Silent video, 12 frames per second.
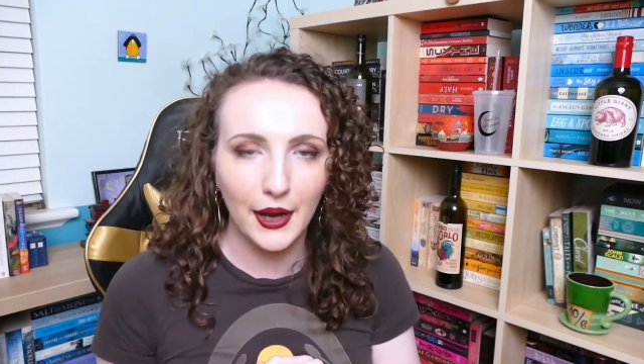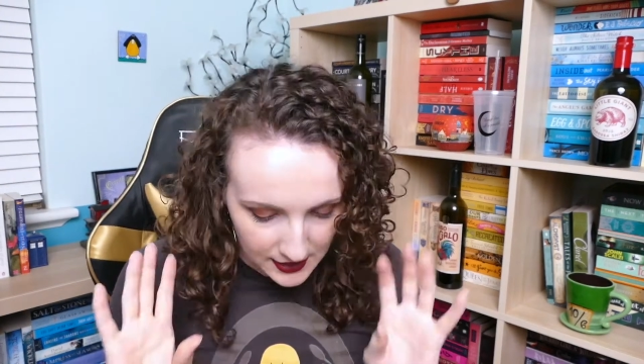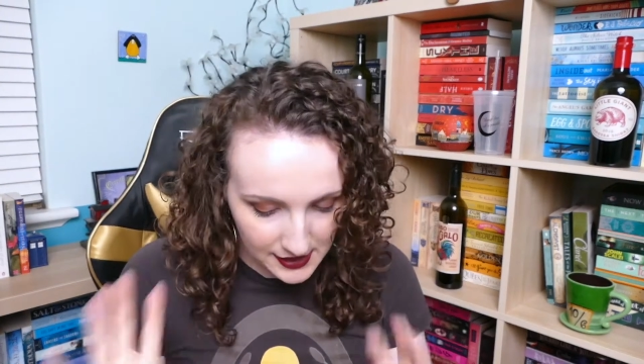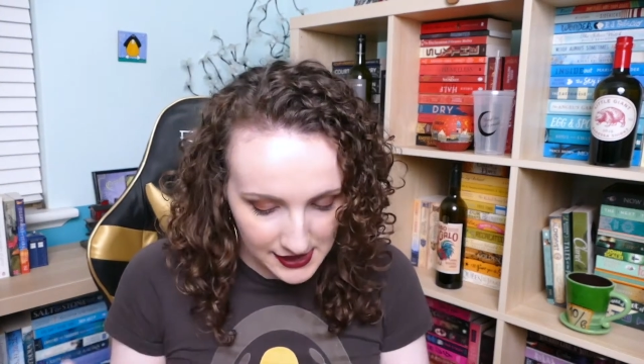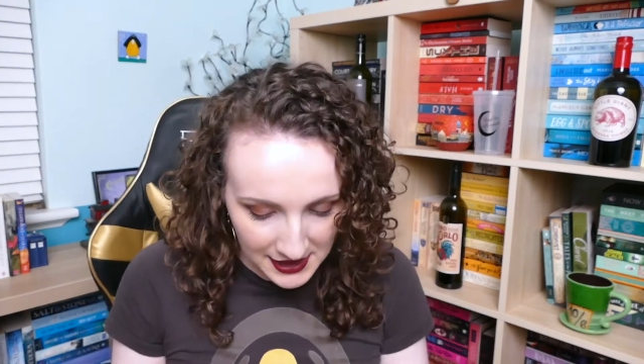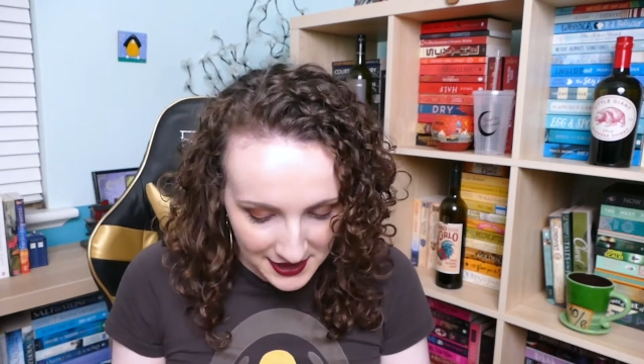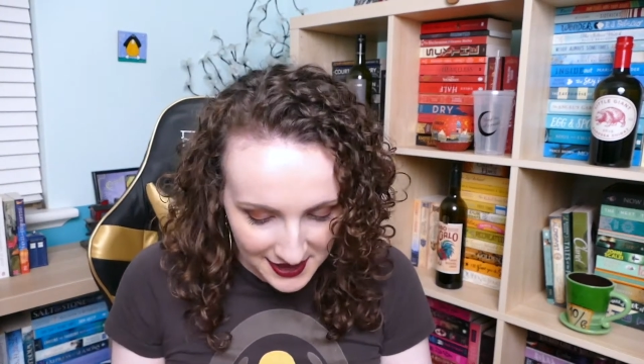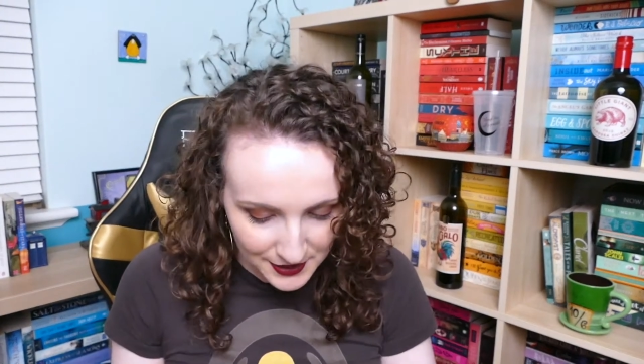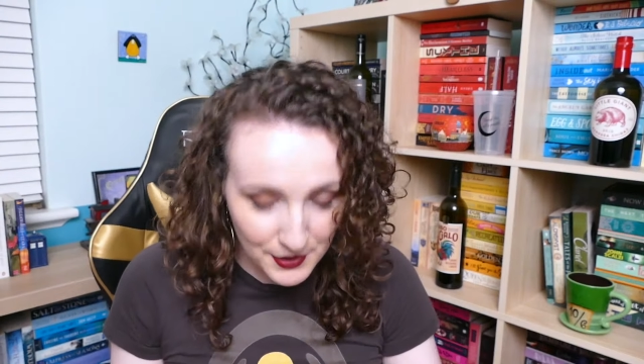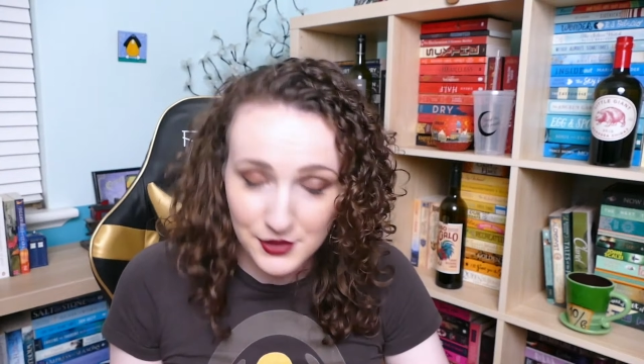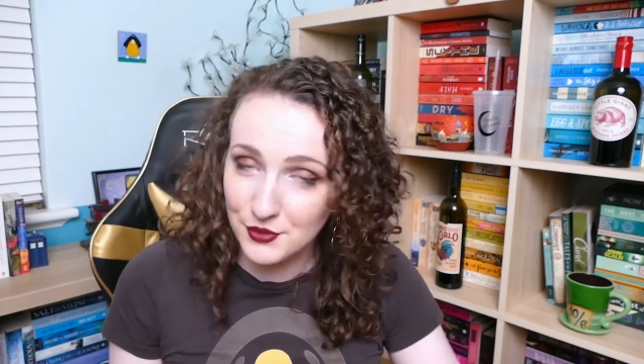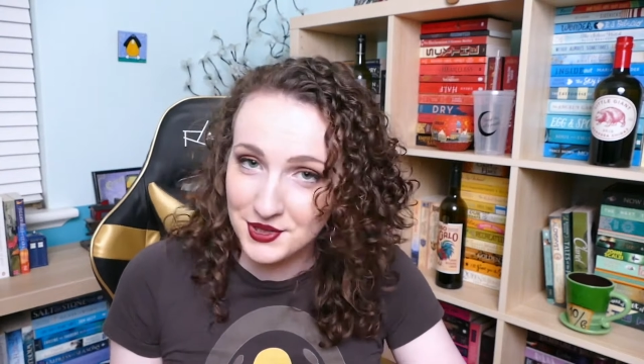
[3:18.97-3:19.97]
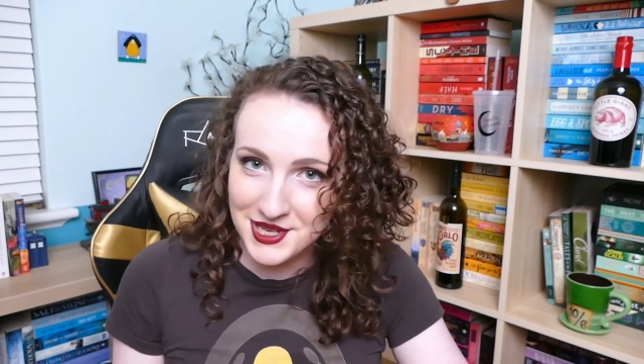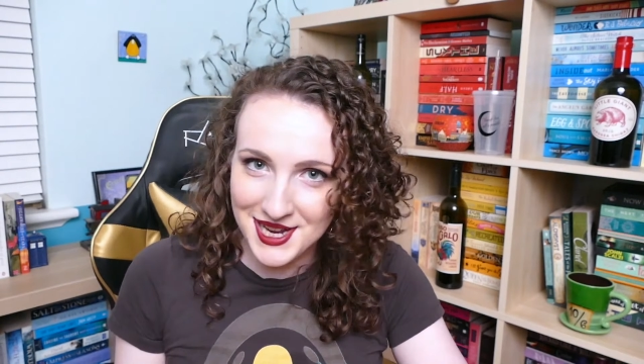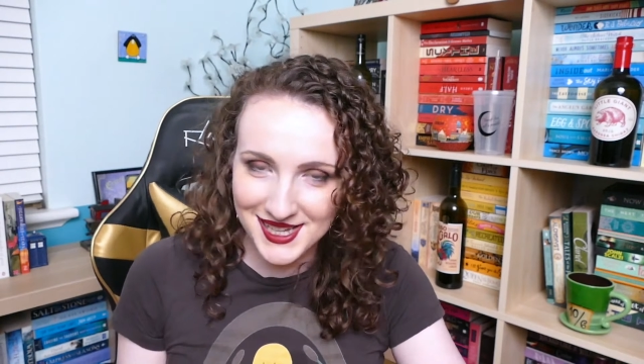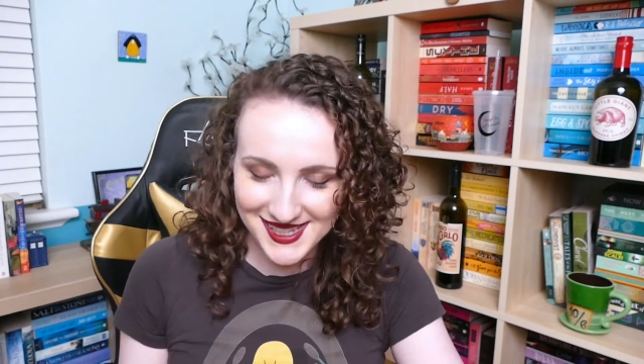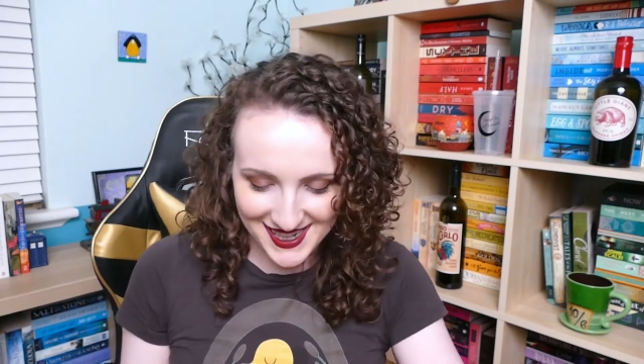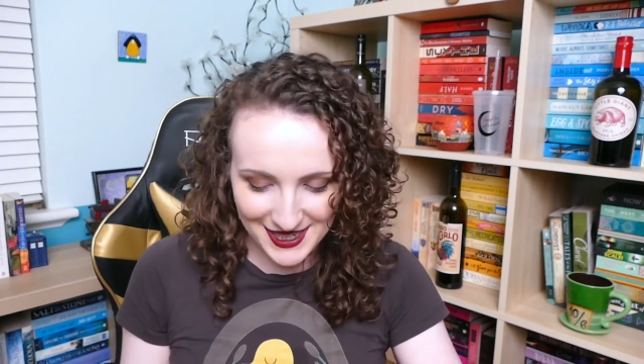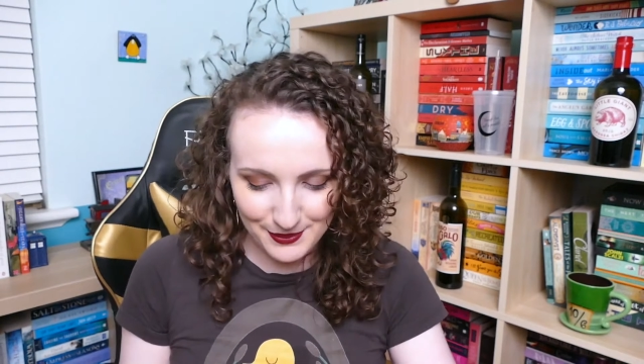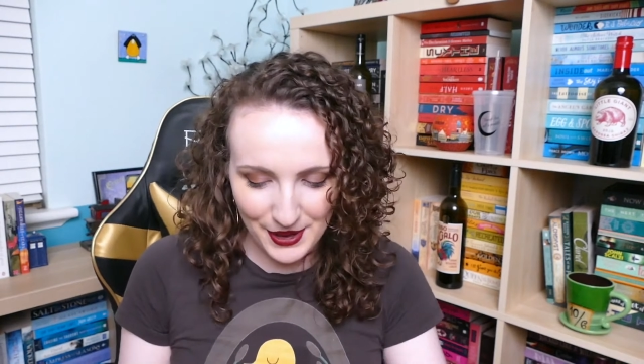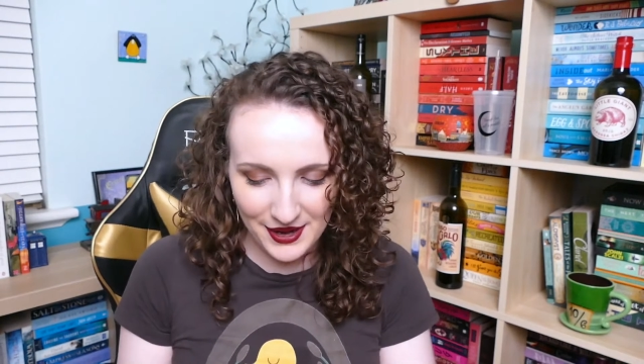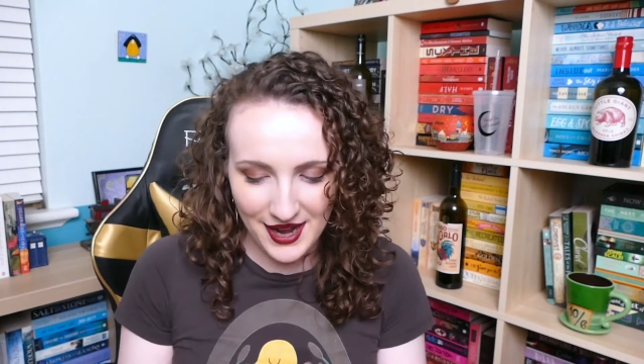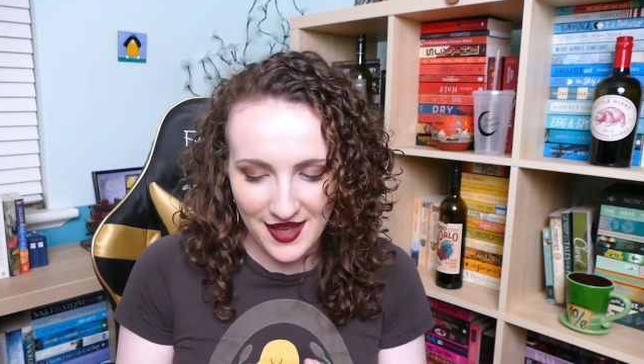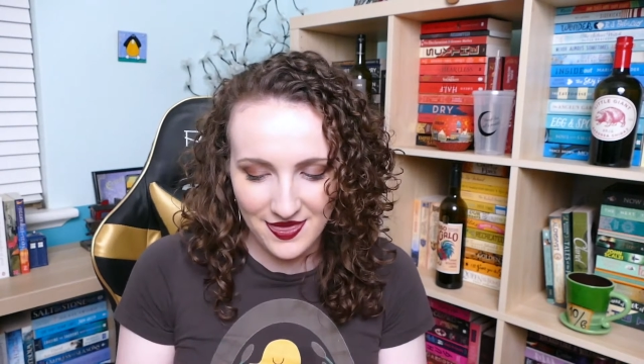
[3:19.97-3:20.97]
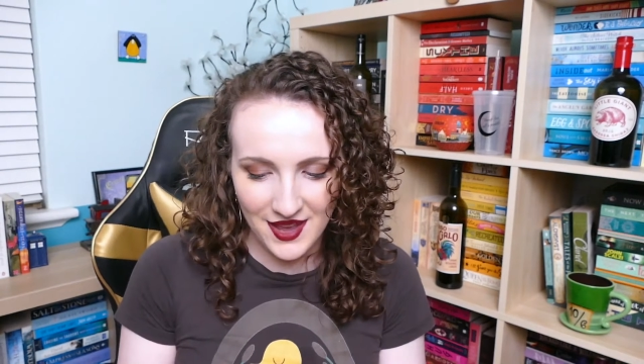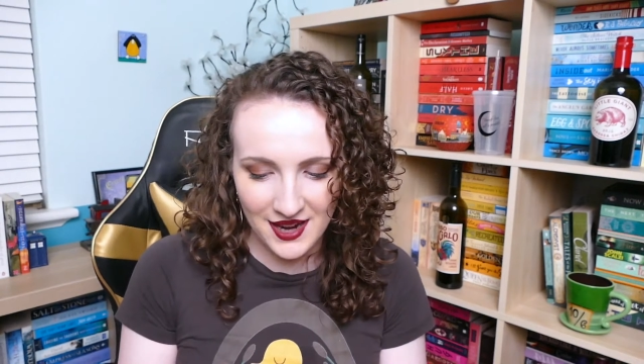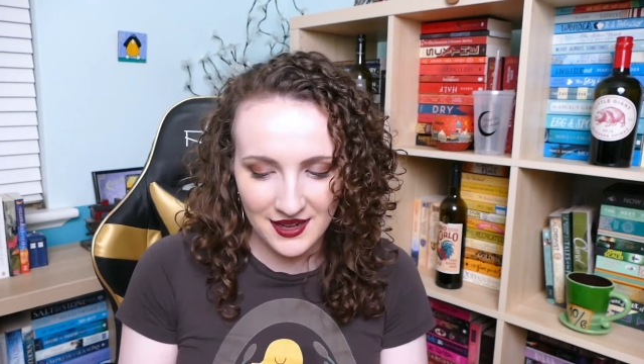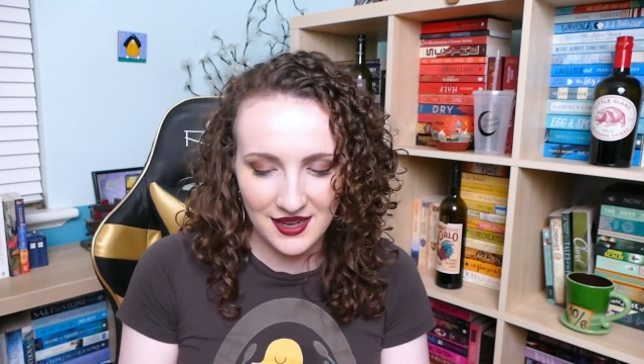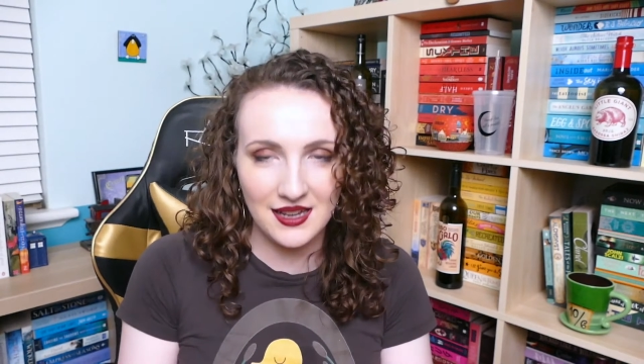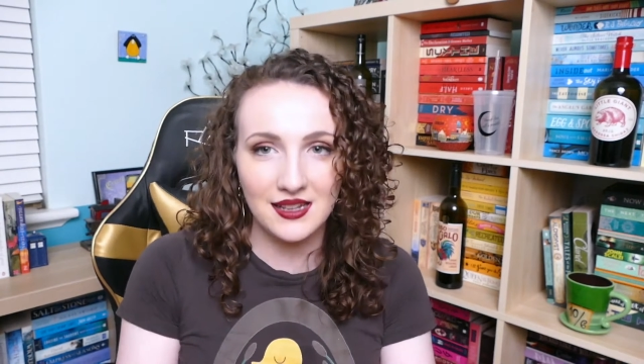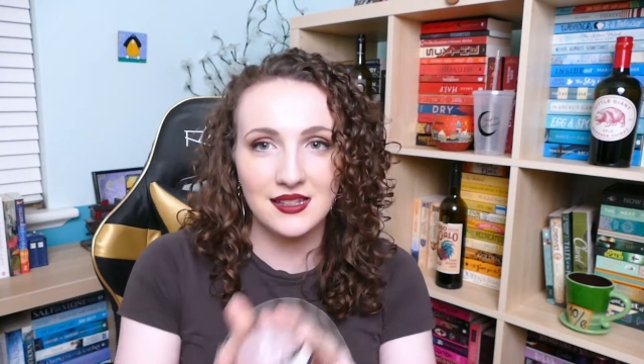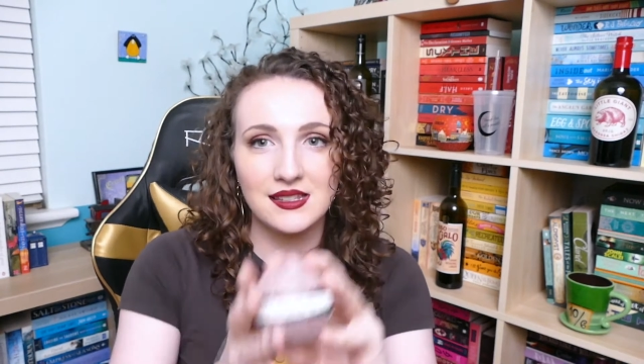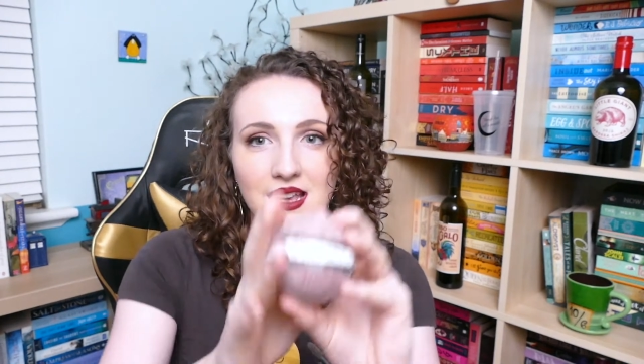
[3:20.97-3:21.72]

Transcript: The second item I was really excited about, and that is